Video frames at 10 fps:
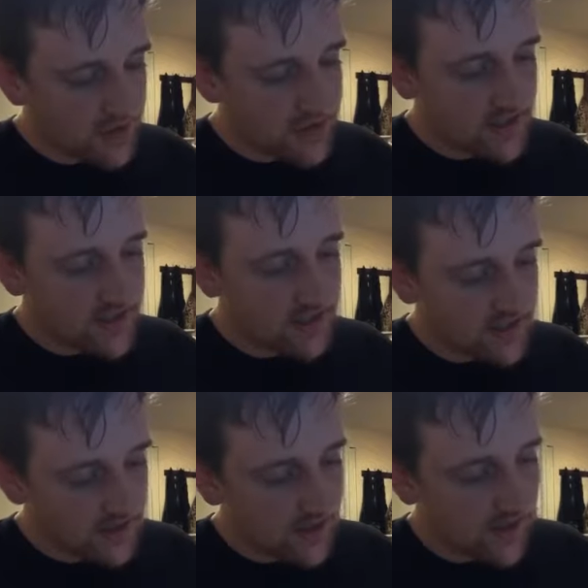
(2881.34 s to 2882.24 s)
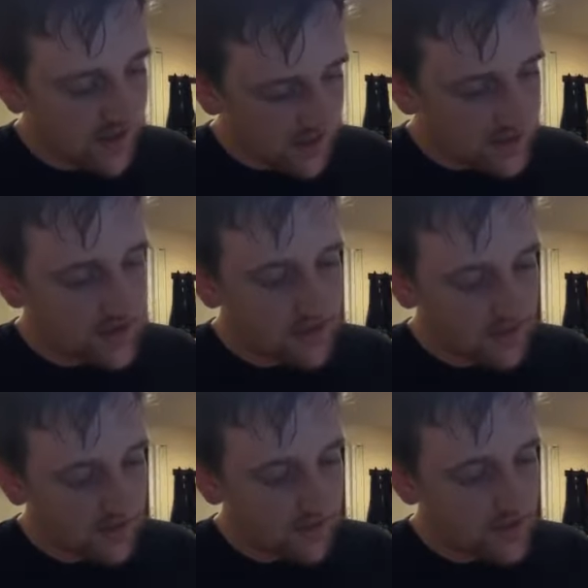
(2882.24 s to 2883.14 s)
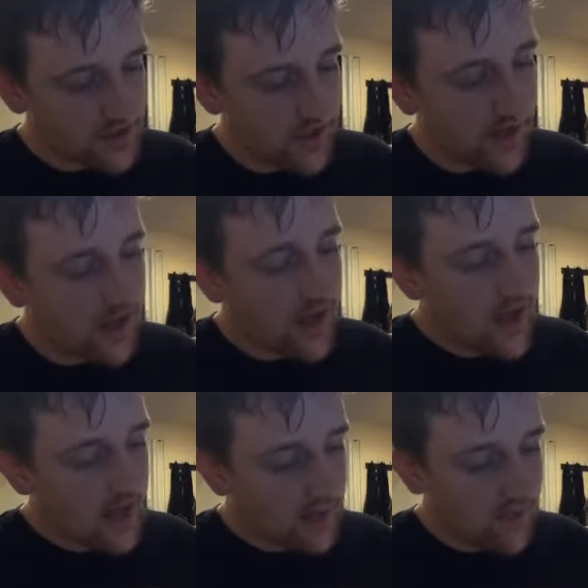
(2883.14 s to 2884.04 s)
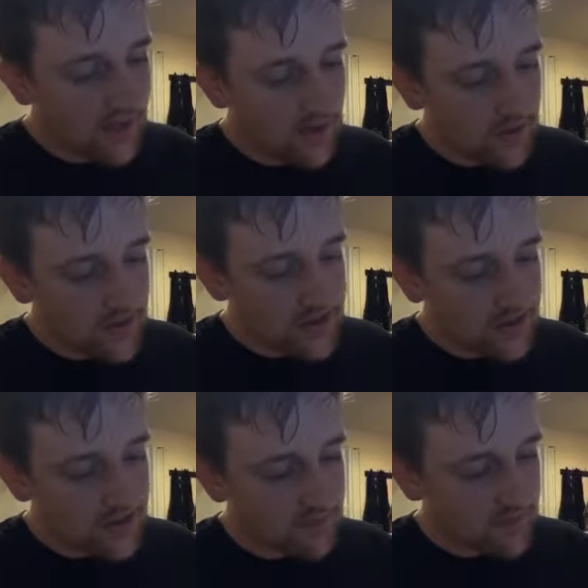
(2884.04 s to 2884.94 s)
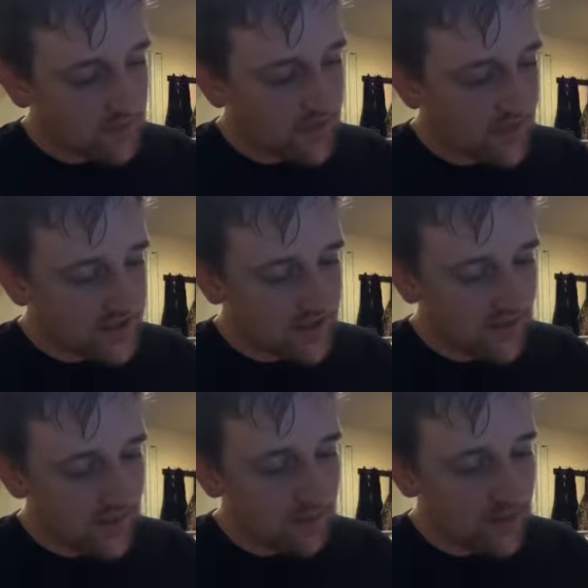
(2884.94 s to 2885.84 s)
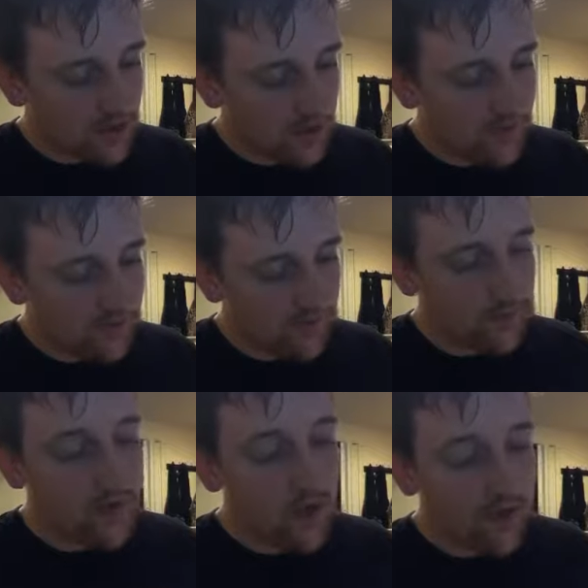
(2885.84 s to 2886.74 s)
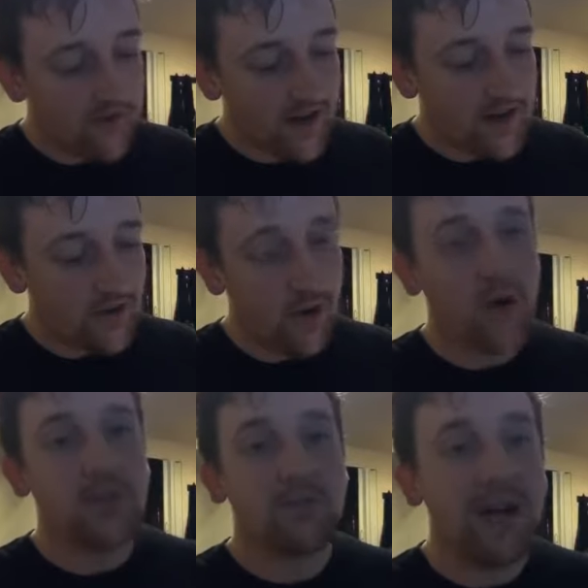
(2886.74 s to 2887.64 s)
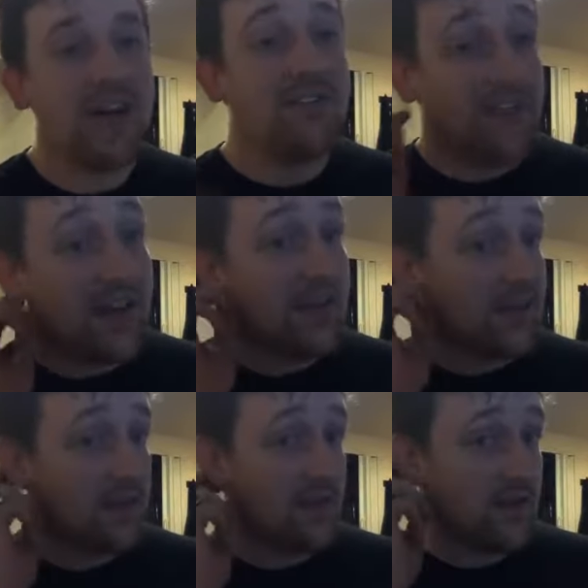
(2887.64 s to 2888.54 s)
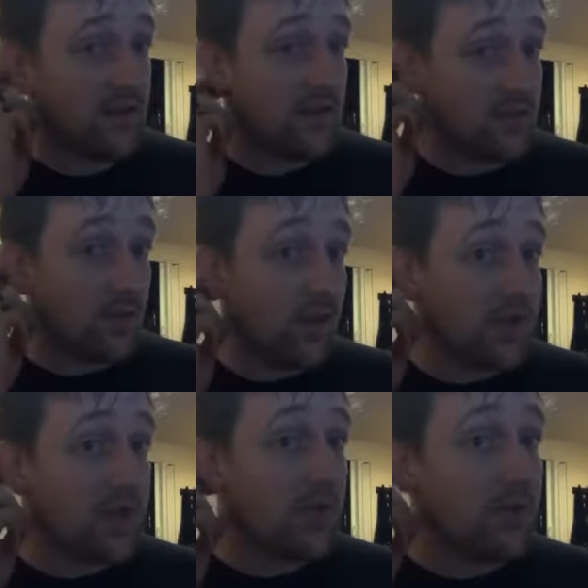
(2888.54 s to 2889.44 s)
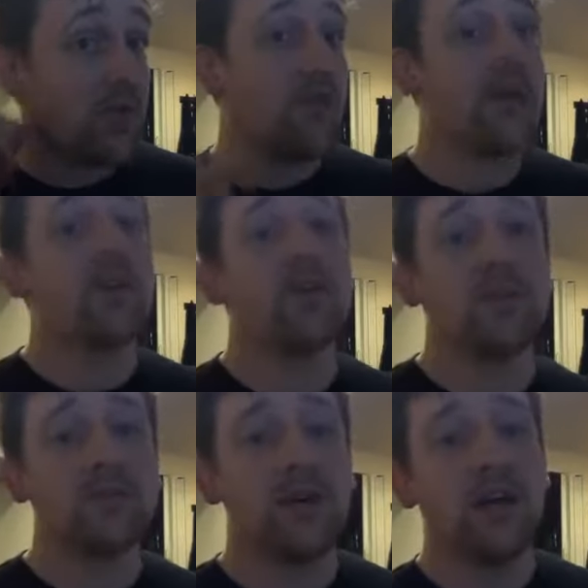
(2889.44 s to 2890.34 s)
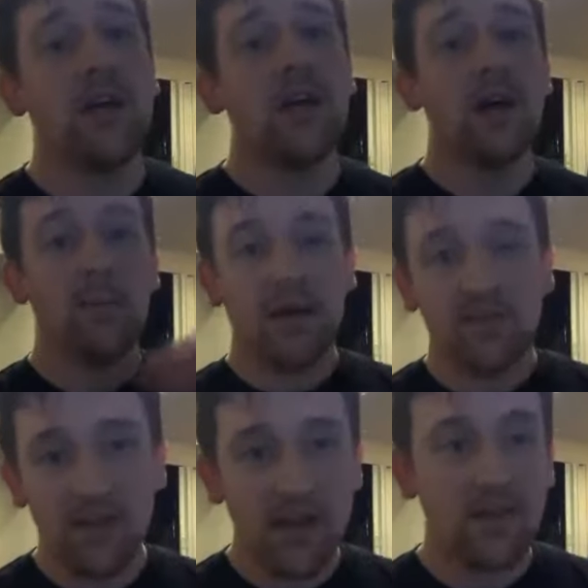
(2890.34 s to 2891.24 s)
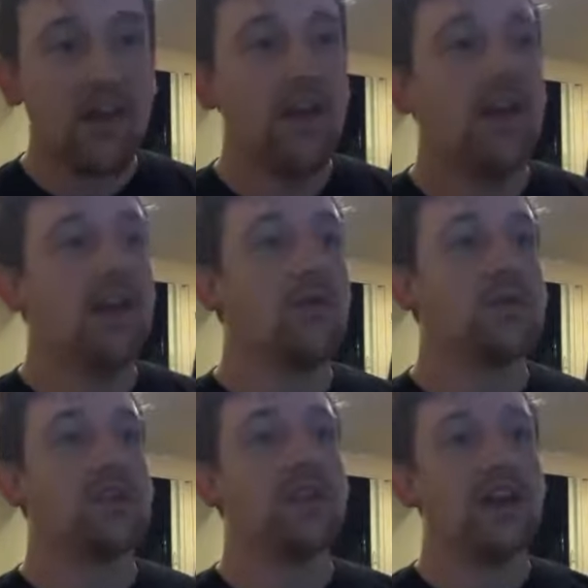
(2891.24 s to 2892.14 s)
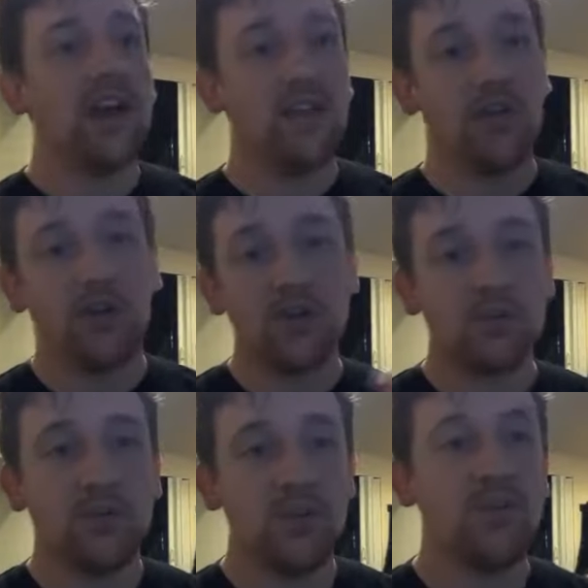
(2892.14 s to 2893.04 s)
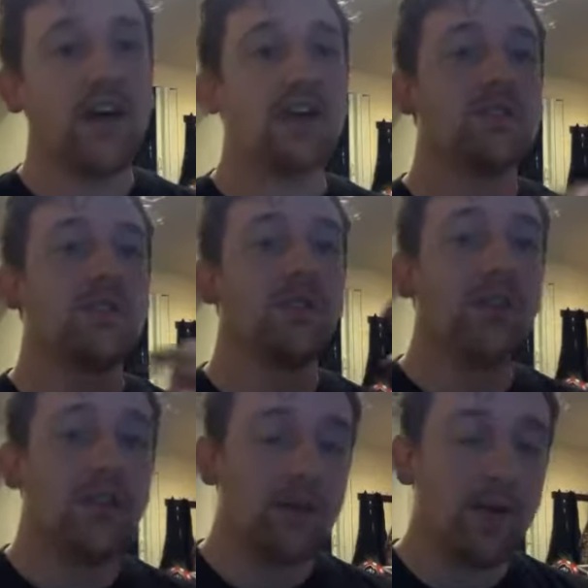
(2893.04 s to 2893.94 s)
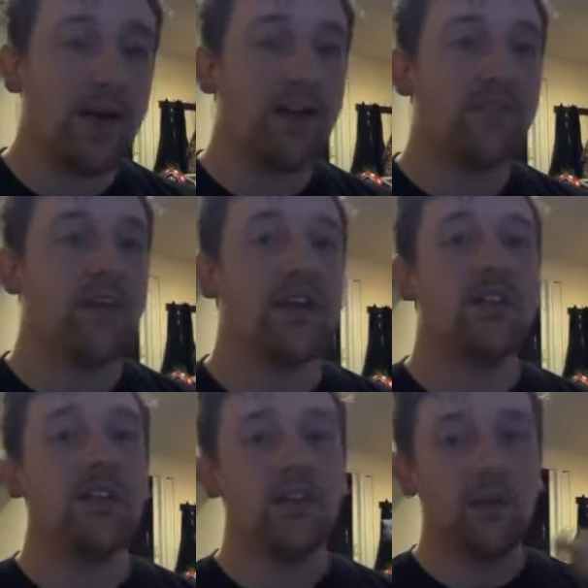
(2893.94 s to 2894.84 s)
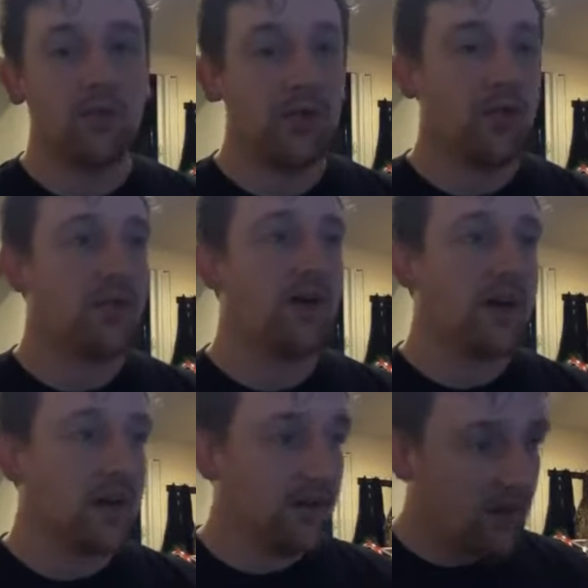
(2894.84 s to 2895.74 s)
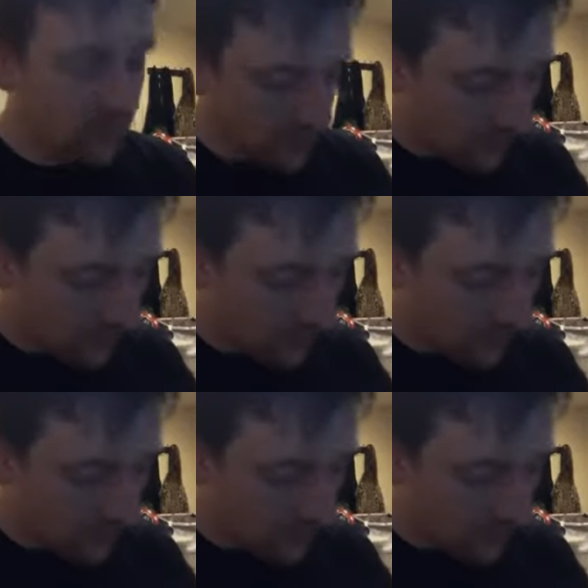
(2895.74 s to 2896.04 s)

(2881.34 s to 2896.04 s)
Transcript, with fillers: just as he did to us, verse 9, and made no distinction between us and them, purifying their hearts by faith. So what did he purify their hearts by? By faith. It wasn't they had their hearts purified so that they might have faith, they were purified through